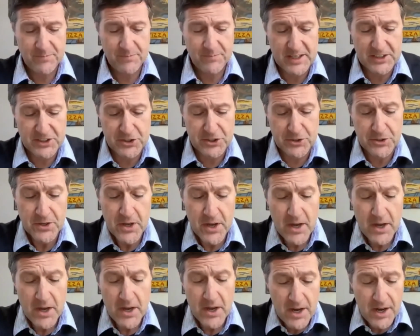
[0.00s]
Thank you.
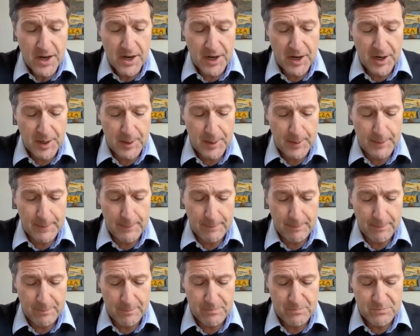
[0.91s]

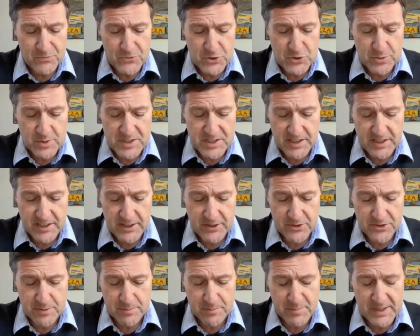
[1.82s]
Switching
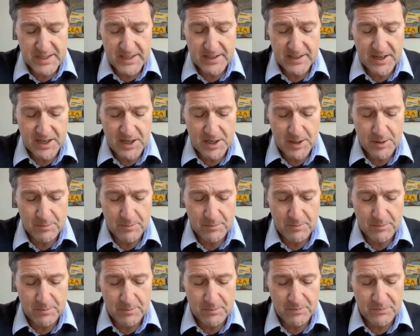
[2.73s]
gears a bit,
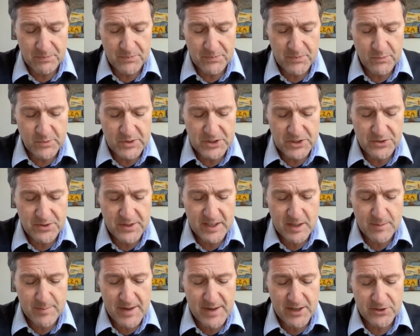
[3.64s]
when you think
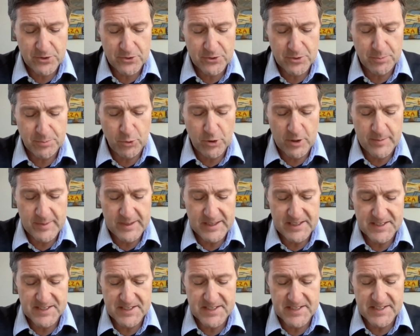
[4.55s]
about your deployment
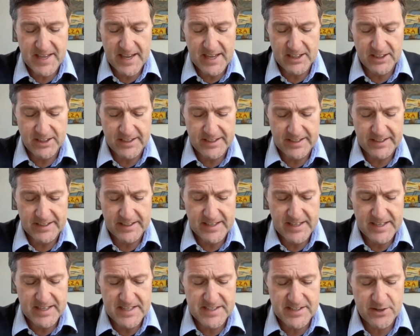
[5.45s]
and scaling,
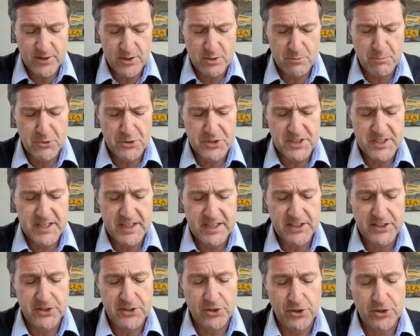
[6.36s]
is there a
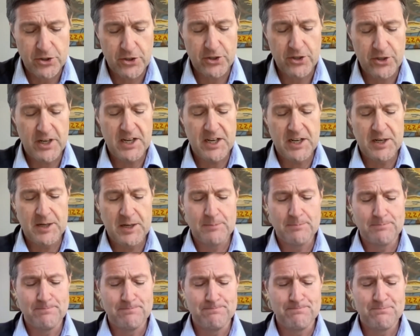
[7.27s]
particular
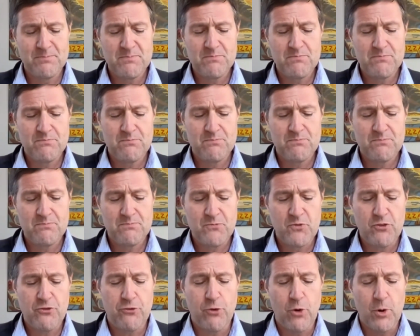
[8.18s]

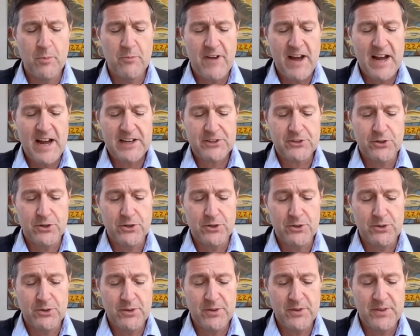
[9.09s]
form
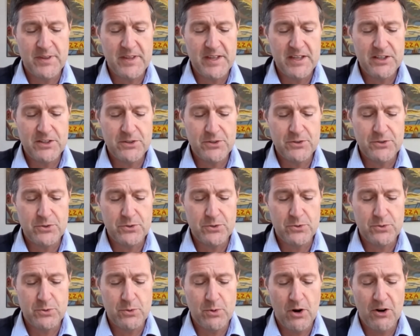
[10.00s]
factor that
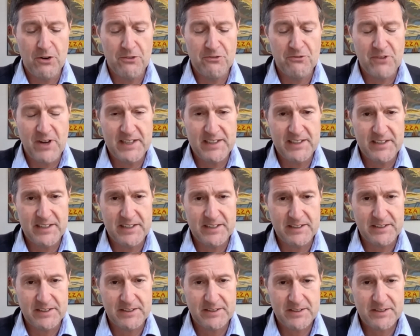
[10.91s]
you are
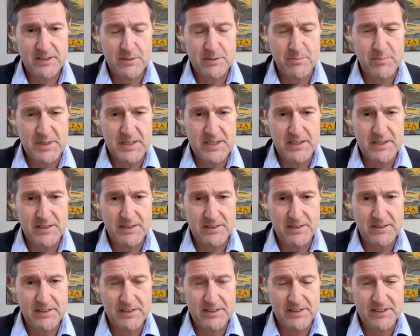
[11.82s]
finding to be,
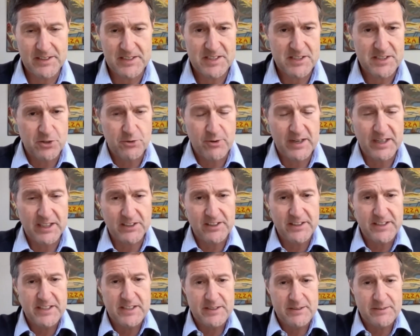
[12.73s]
at least
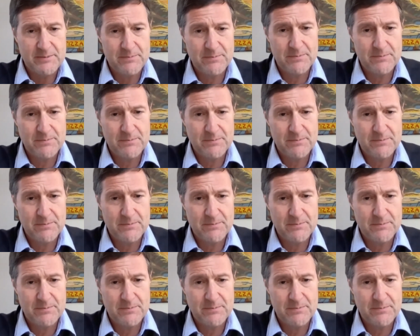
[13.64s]
theoretically,